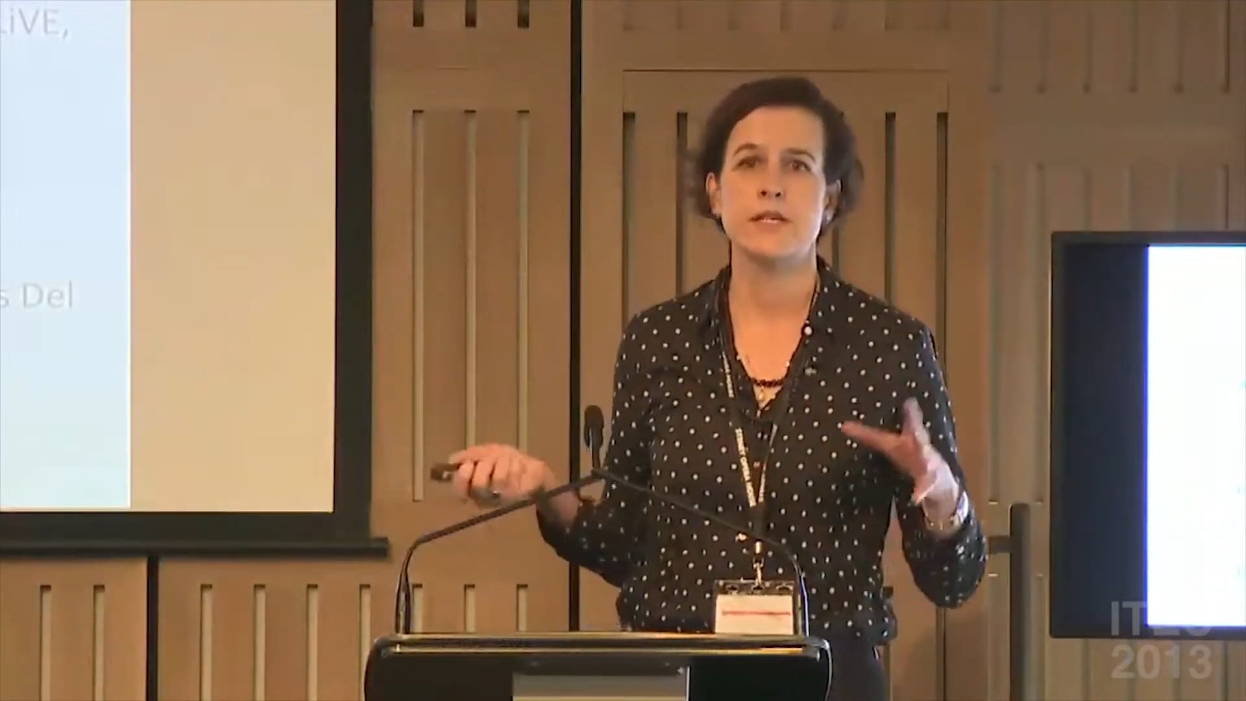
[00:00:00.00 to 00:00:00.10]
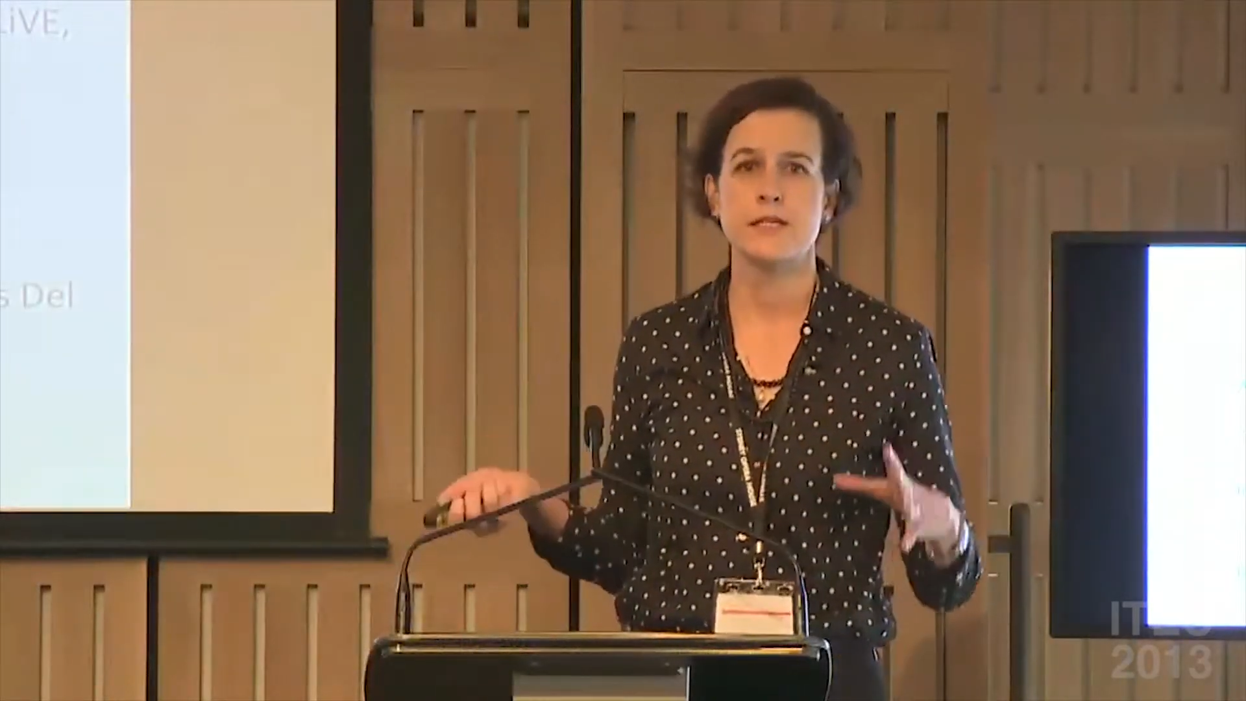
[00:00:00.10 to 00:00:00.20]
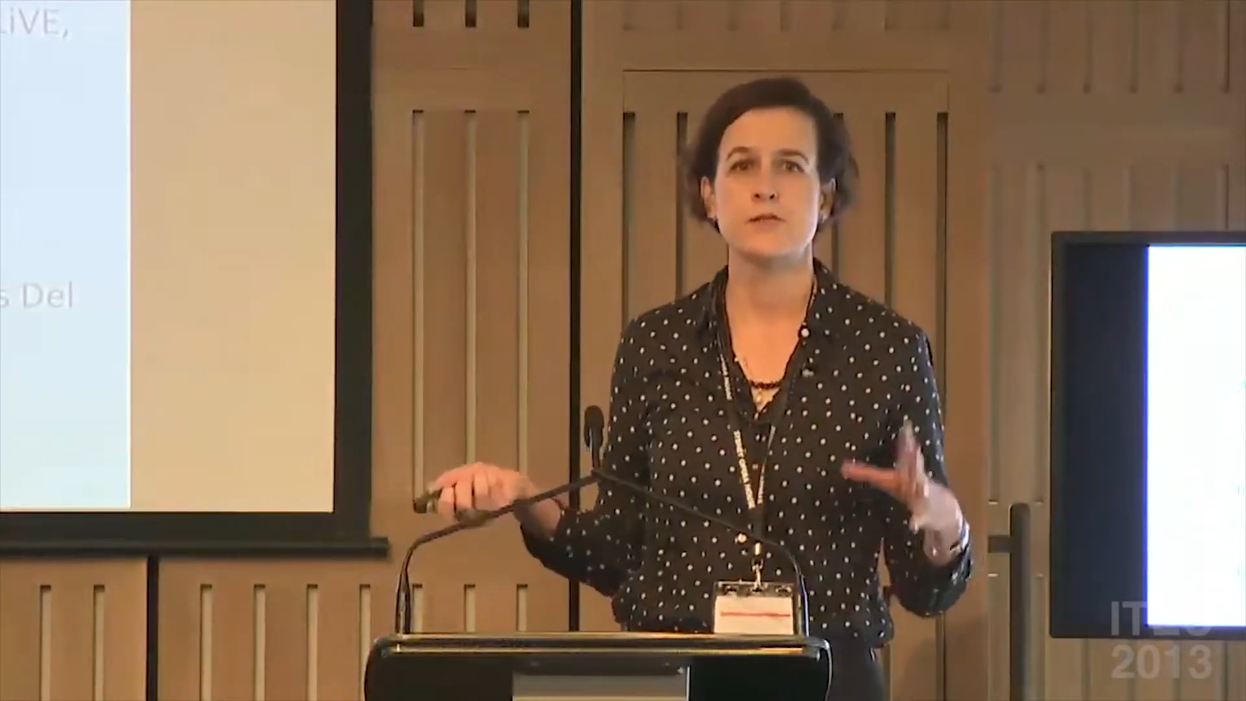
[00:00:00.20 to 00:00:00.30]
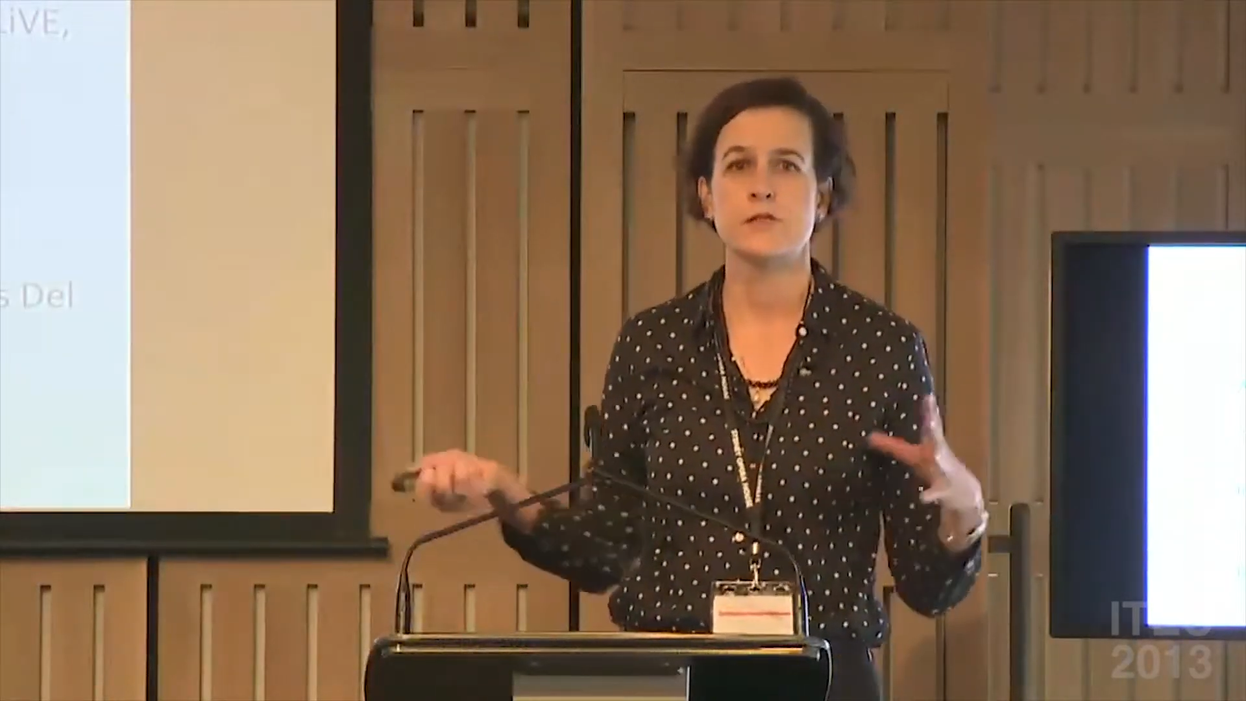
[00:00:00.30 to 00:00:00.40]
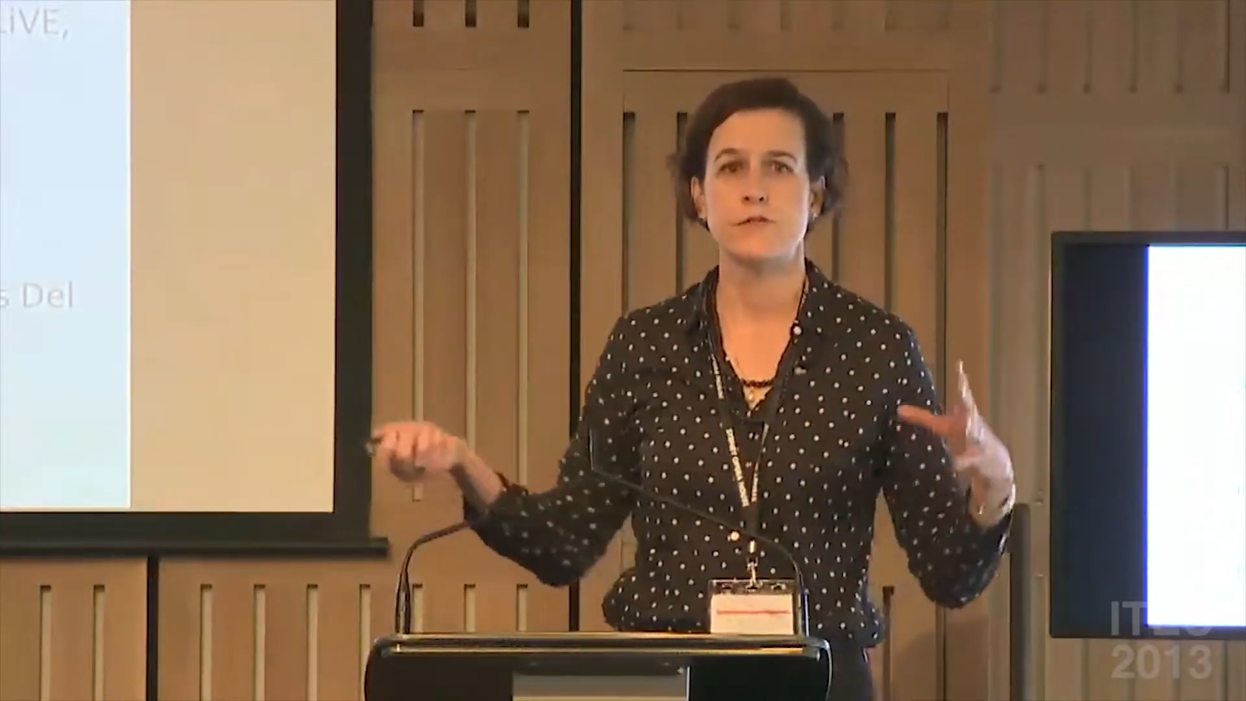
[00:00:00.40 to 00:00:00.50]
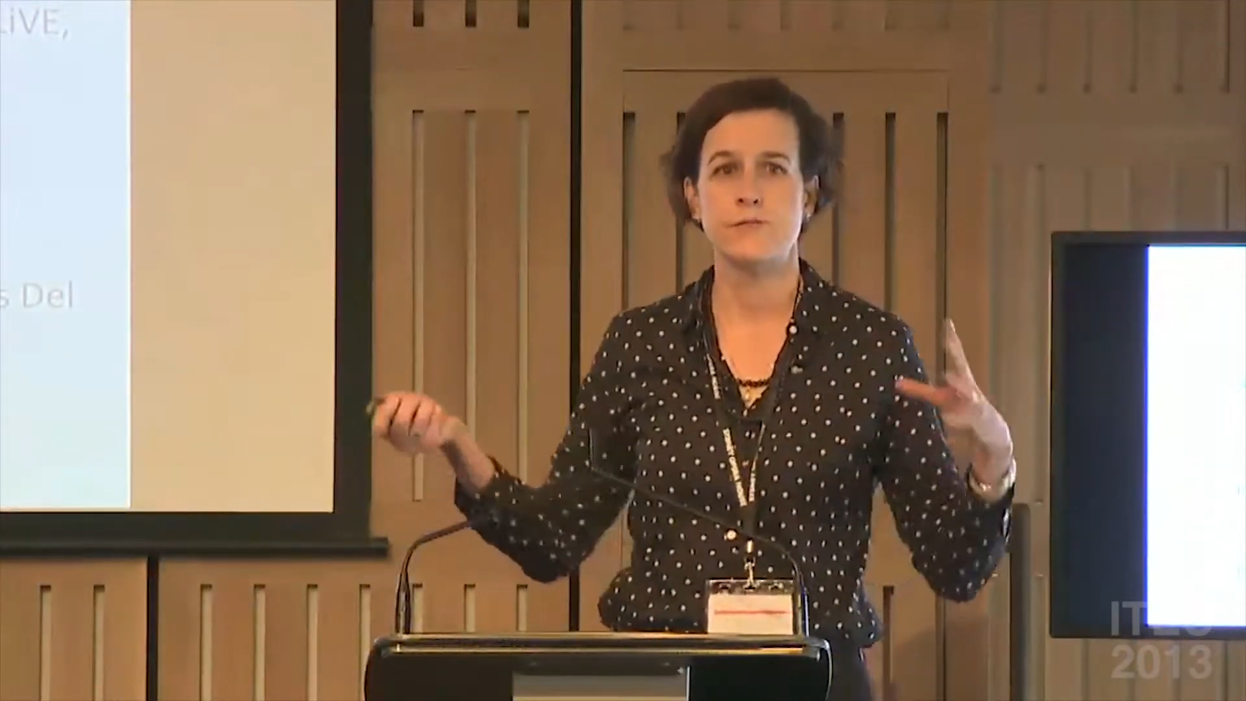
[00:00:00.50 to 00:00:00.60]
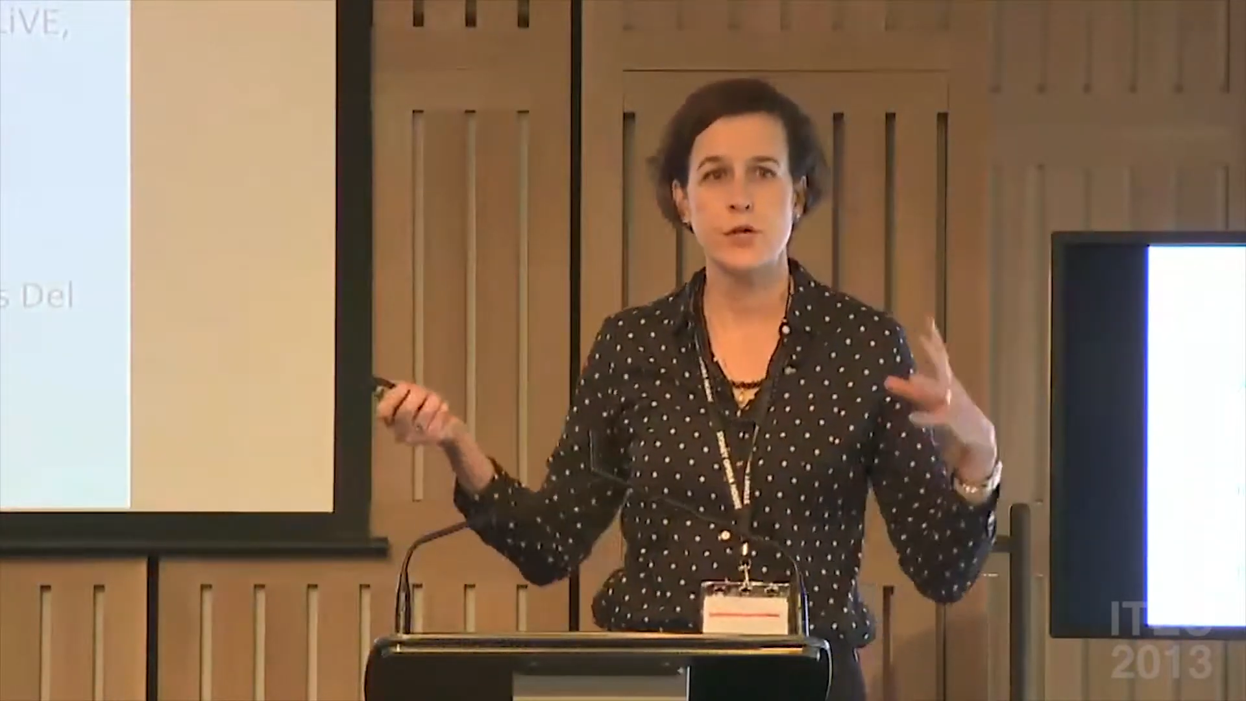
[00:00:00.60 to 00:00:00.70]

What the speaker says: these sorts of